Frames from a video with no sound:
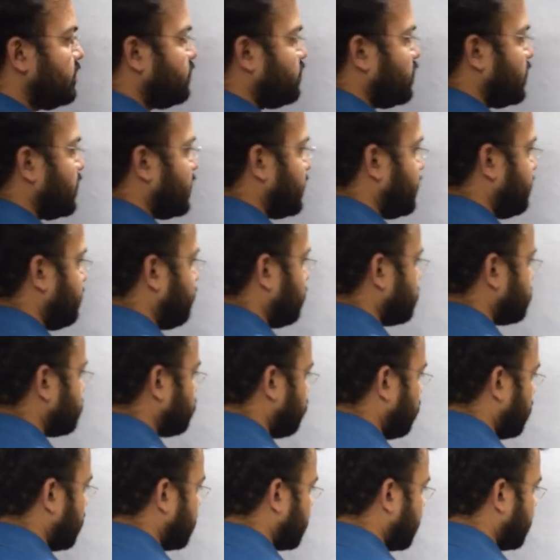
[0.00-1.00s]
where he was
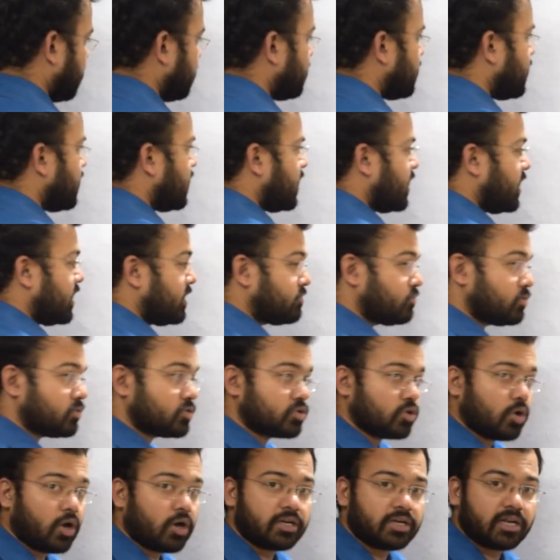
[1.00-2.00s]
working, it was
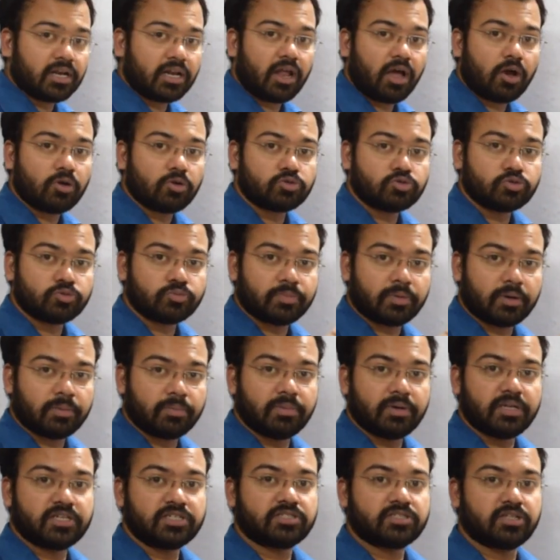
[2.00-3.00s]
not allowed to
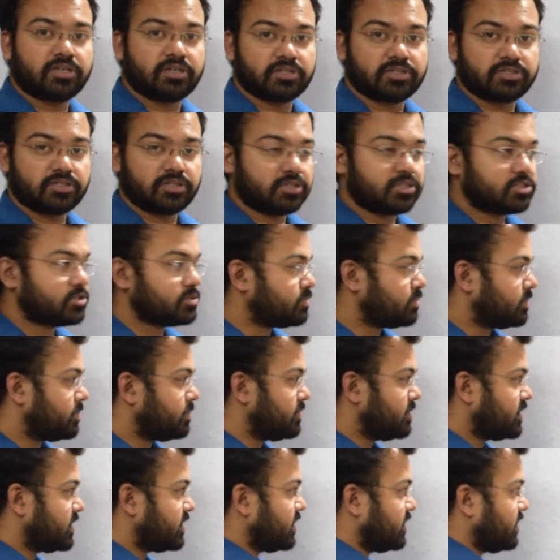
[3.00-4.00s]
publish the research
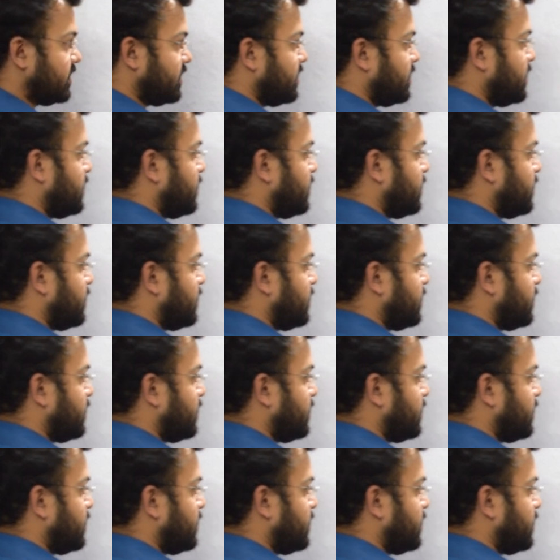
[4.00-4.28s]
publicly.